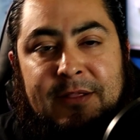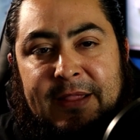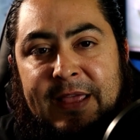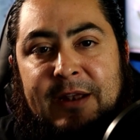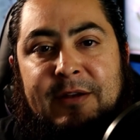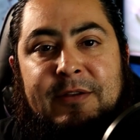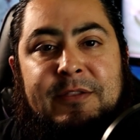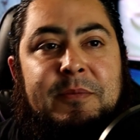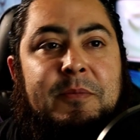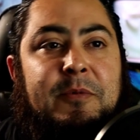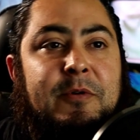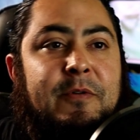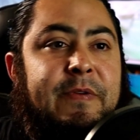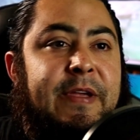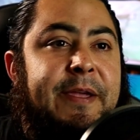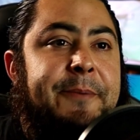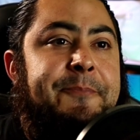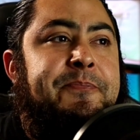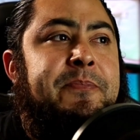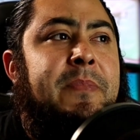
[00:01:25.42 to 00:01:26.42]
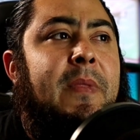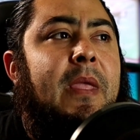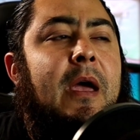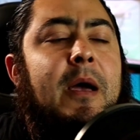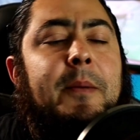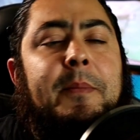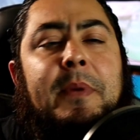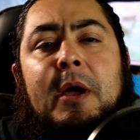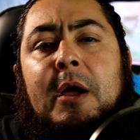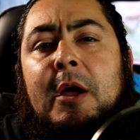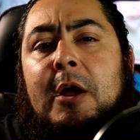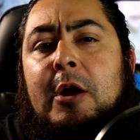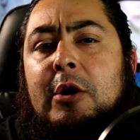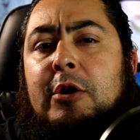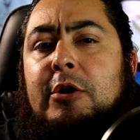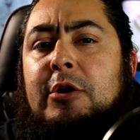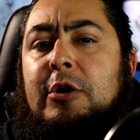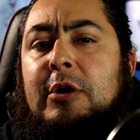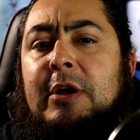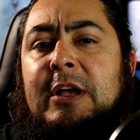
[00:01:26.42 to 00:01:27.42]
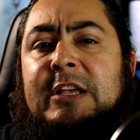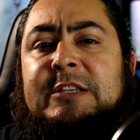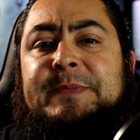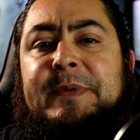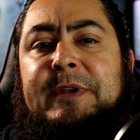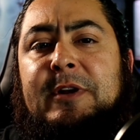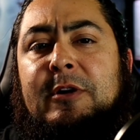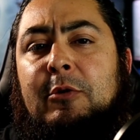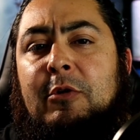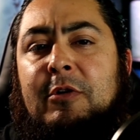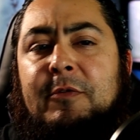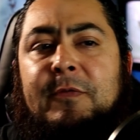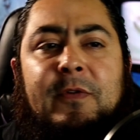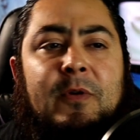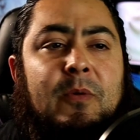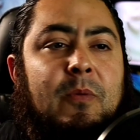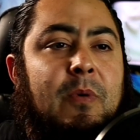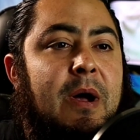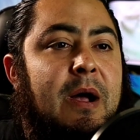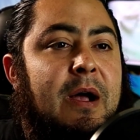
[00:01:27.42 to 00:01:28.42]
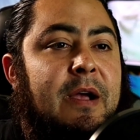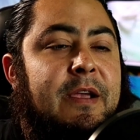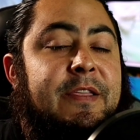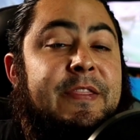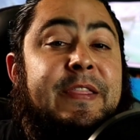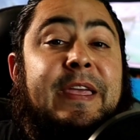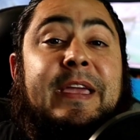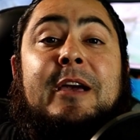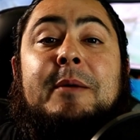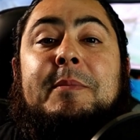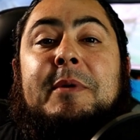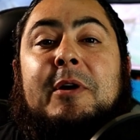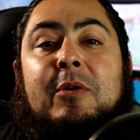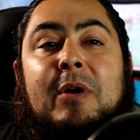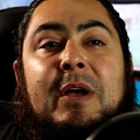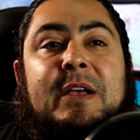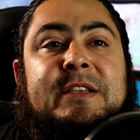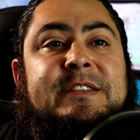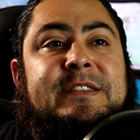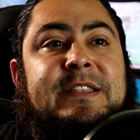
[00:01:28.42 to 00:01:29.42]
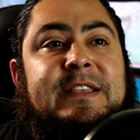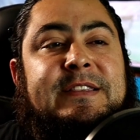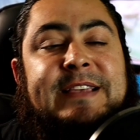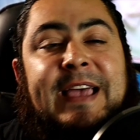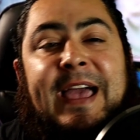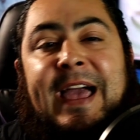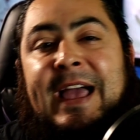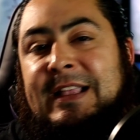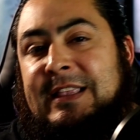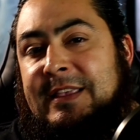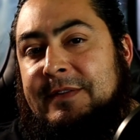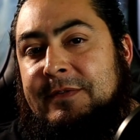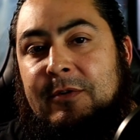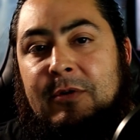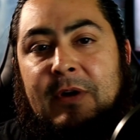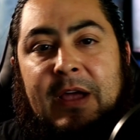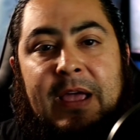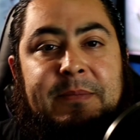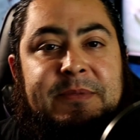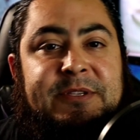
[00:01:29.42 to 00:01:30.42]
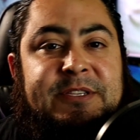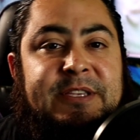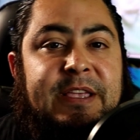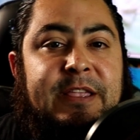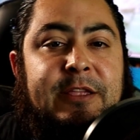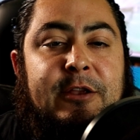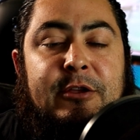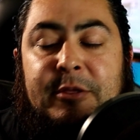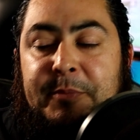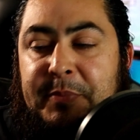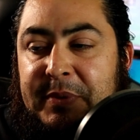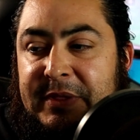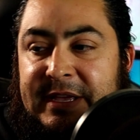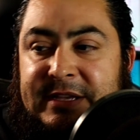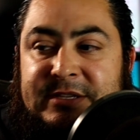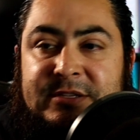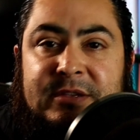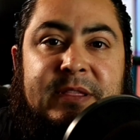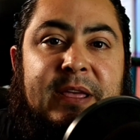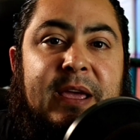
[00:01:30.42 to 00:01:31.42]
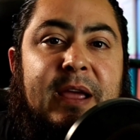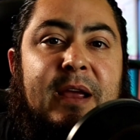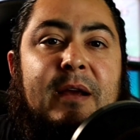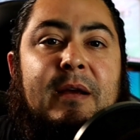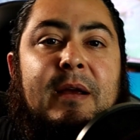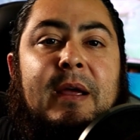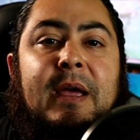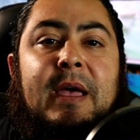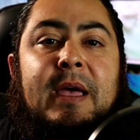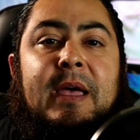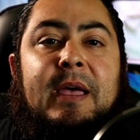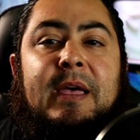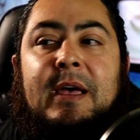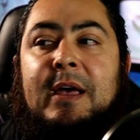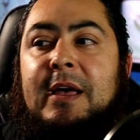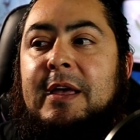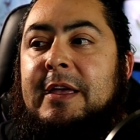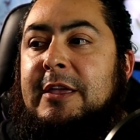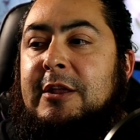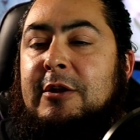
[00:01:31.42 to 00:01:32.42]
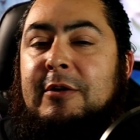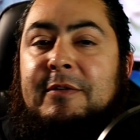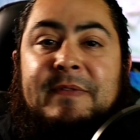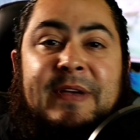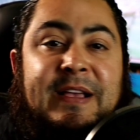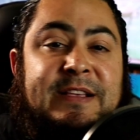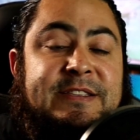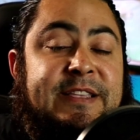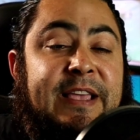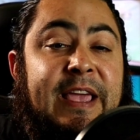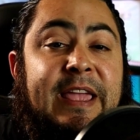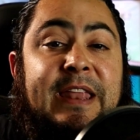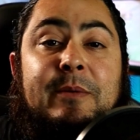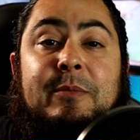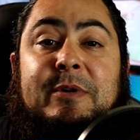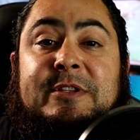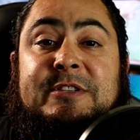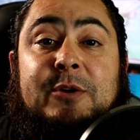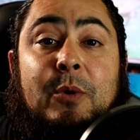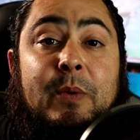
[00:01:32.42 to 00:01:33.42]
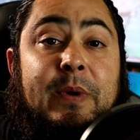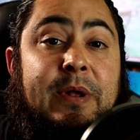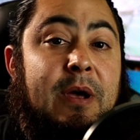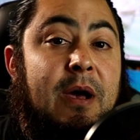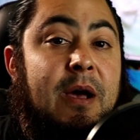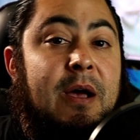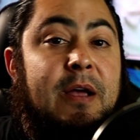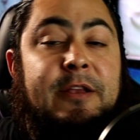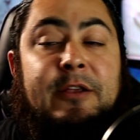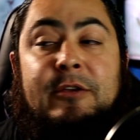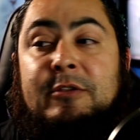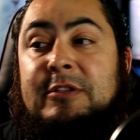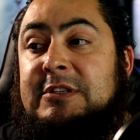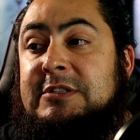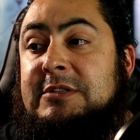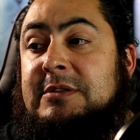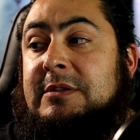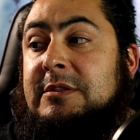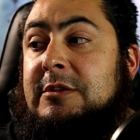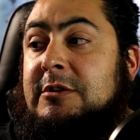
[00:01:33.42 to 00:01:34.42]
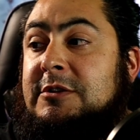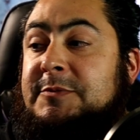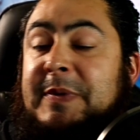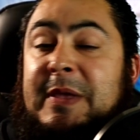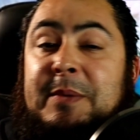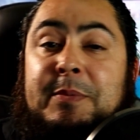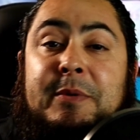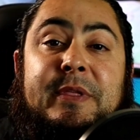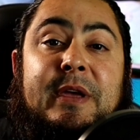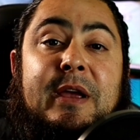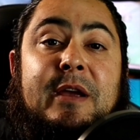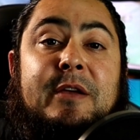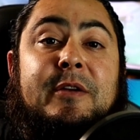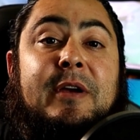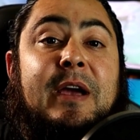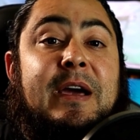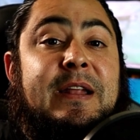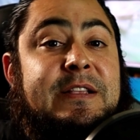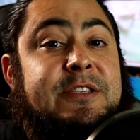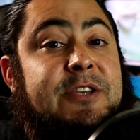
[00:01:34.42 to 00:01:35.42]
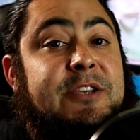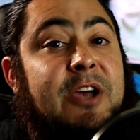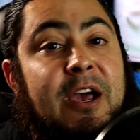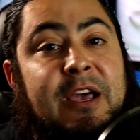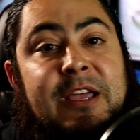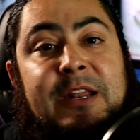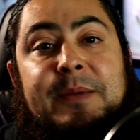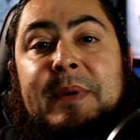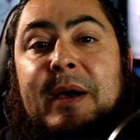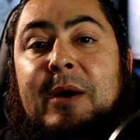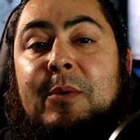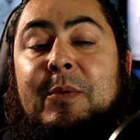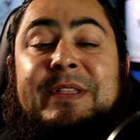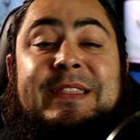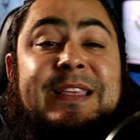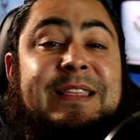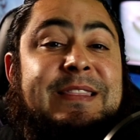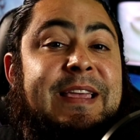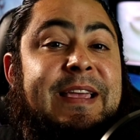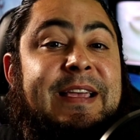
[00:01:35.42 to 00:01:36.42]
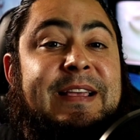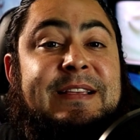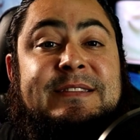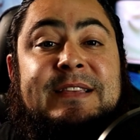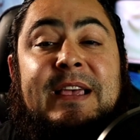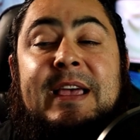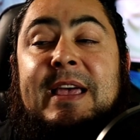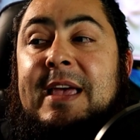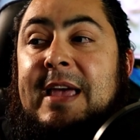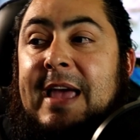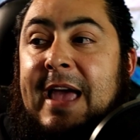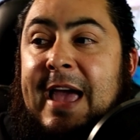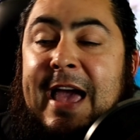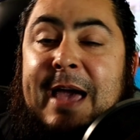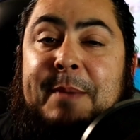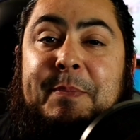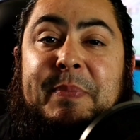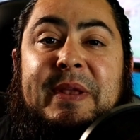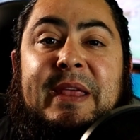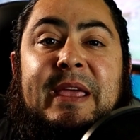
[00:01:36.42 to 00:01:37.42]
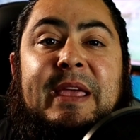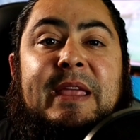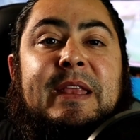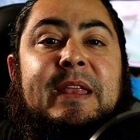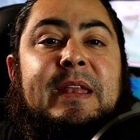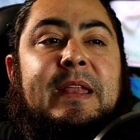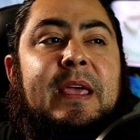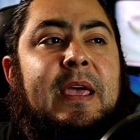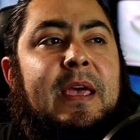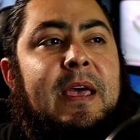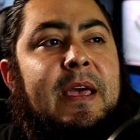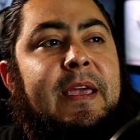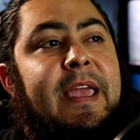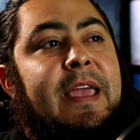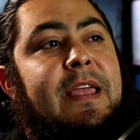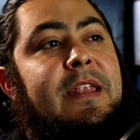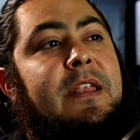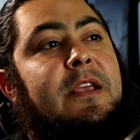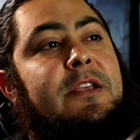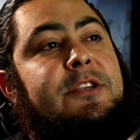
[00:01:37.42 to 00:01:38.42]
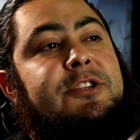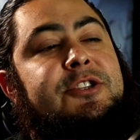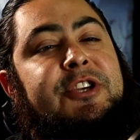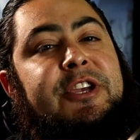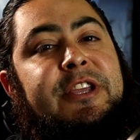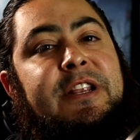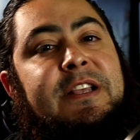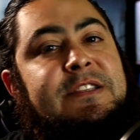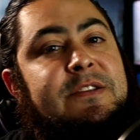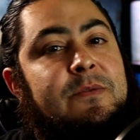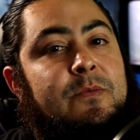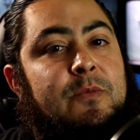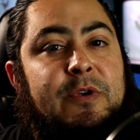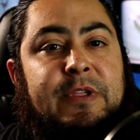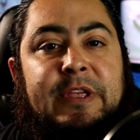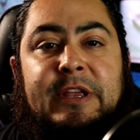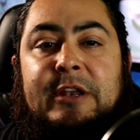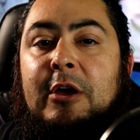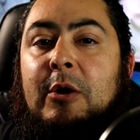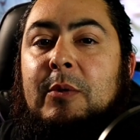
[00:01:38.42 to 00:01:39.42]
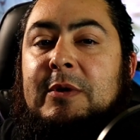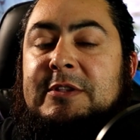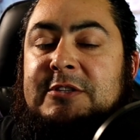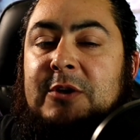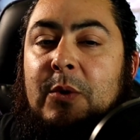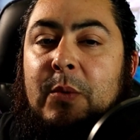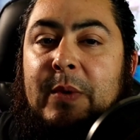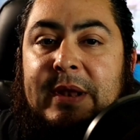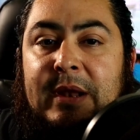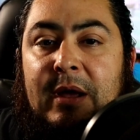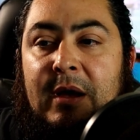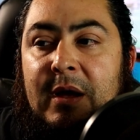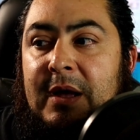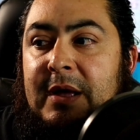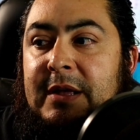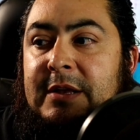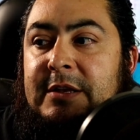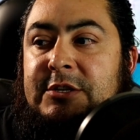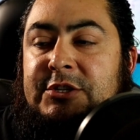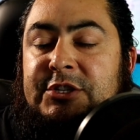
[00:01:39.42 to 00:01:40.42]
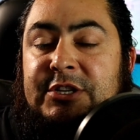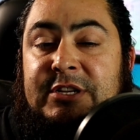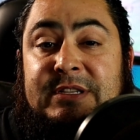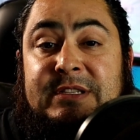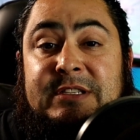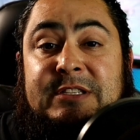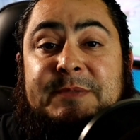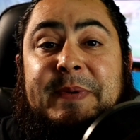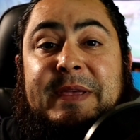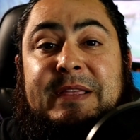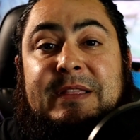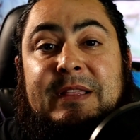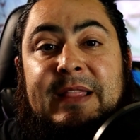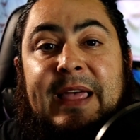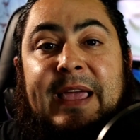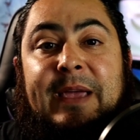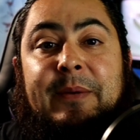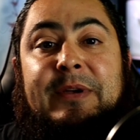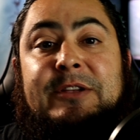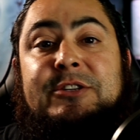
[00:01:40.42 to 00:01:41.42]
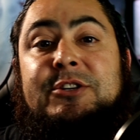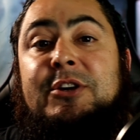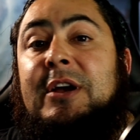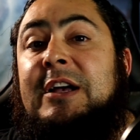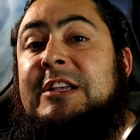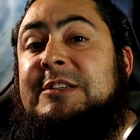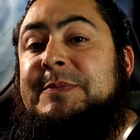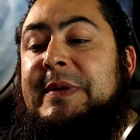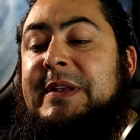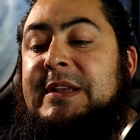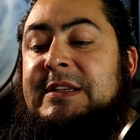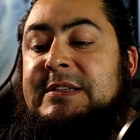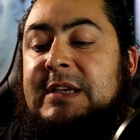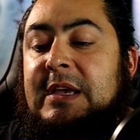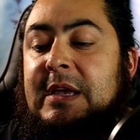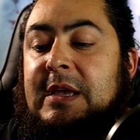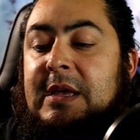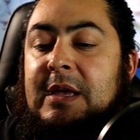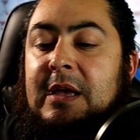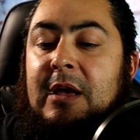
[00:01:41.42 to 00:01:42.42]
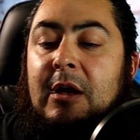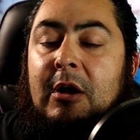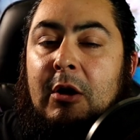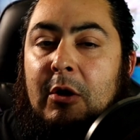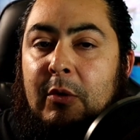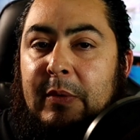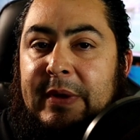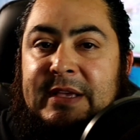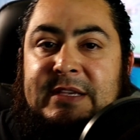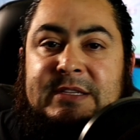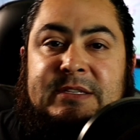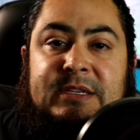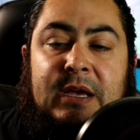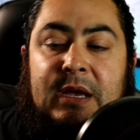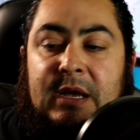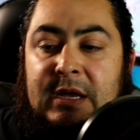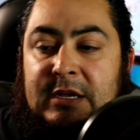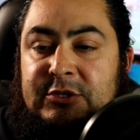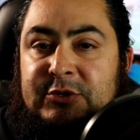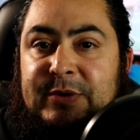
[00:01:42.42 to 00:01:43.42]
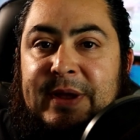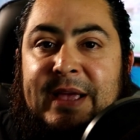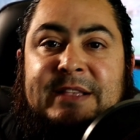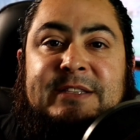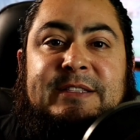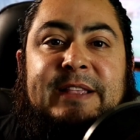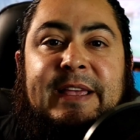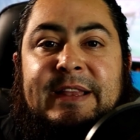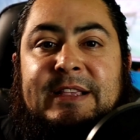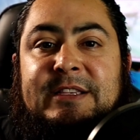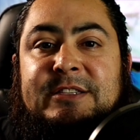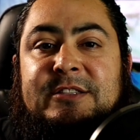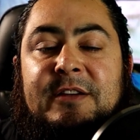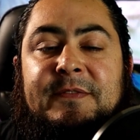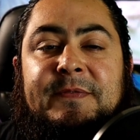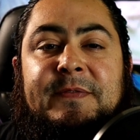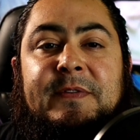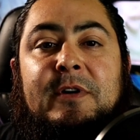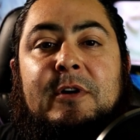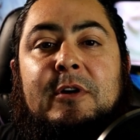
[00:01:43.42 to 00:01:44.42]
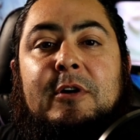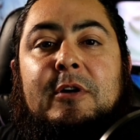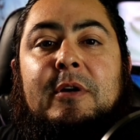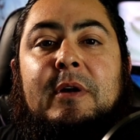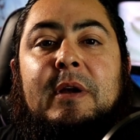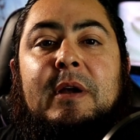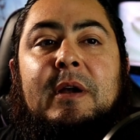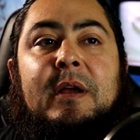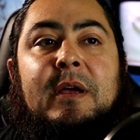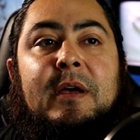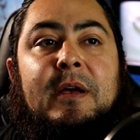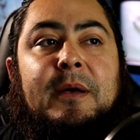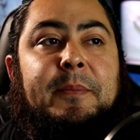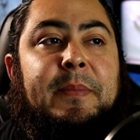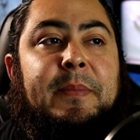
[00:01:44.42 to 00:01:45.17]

little later in the movie, her and her husband are going for a walk. They come across this active crime scene. The police are there, investigating what's going on. There's people there. They're kind of talking about what they think is happening. And again, she doesn't really know what's going on. She doesn't speak the language. Her husband is always translating stuff for her,